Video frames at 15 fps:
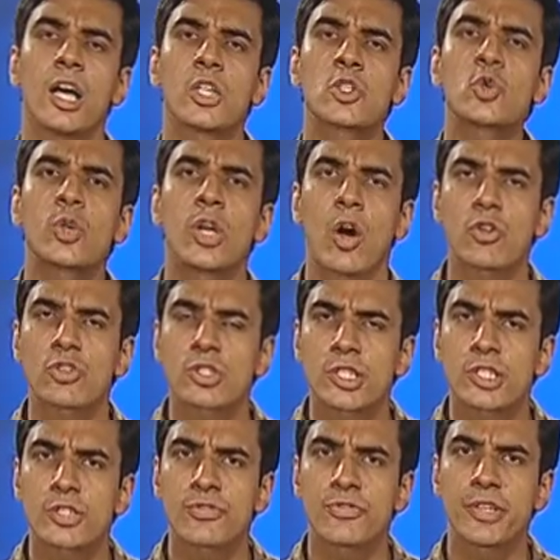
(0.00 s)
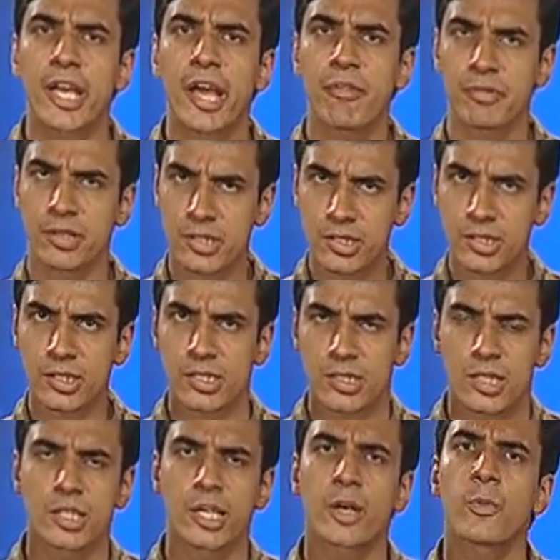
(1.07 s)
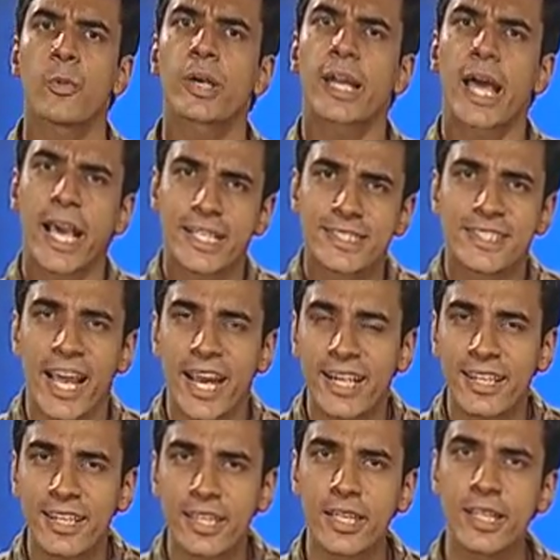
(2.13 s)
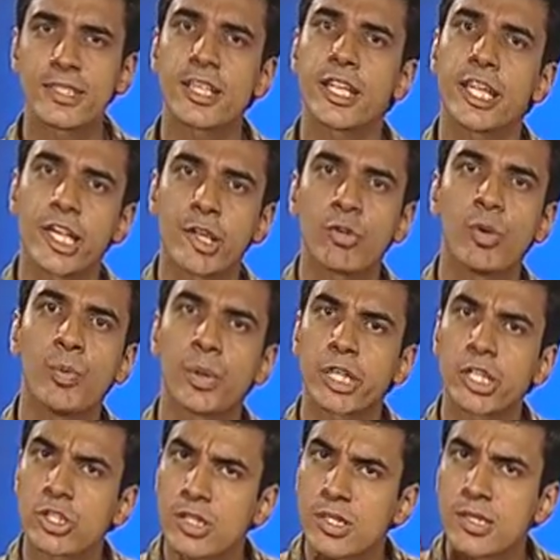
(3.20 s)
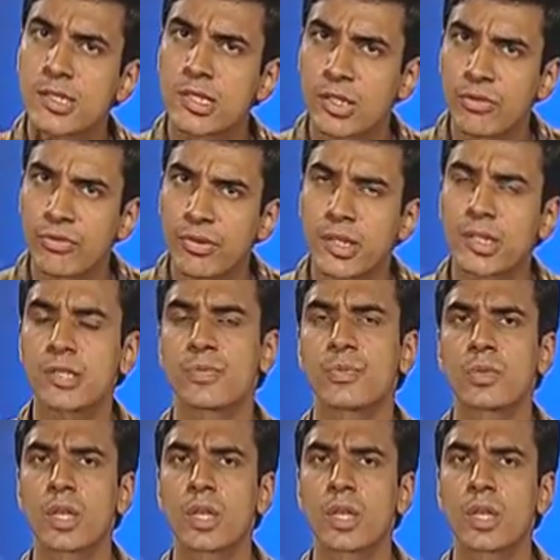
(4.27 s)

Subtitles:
So now since we have discussed that what exactly is an equipotential surface,